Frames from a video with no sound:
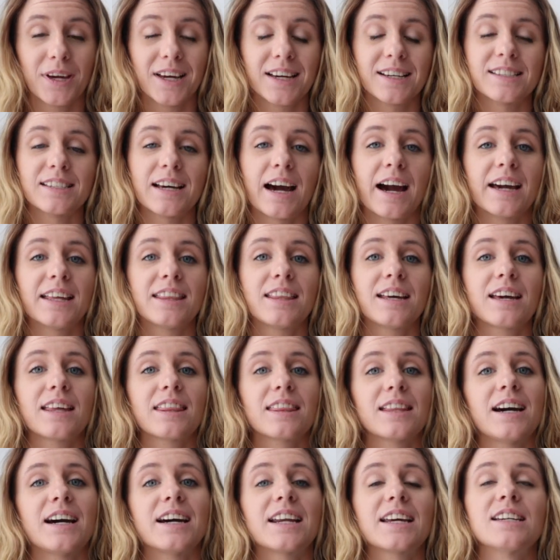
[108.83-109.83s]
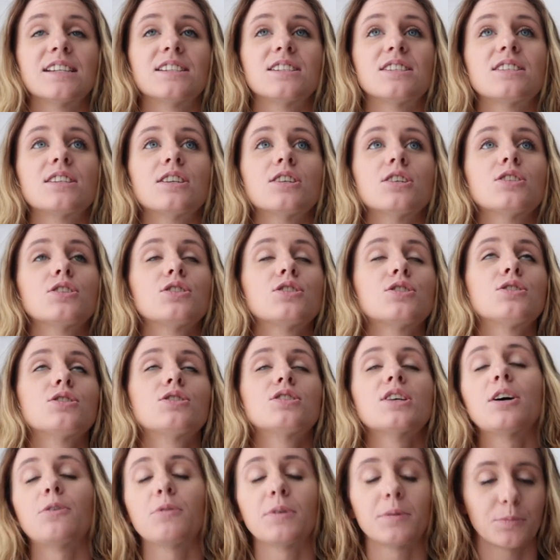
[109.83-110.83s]
because I think that is
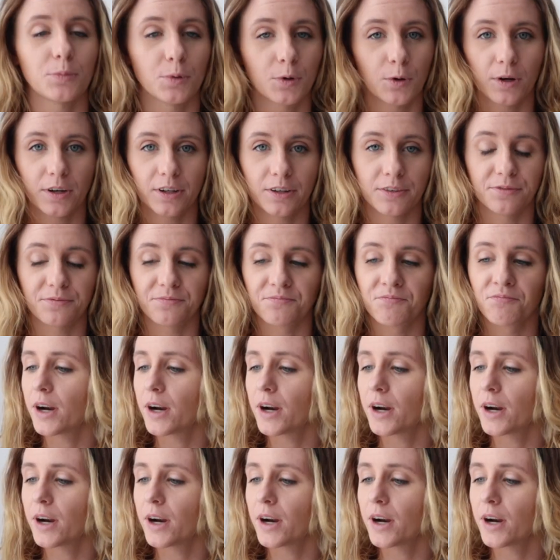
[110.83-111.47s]
so important.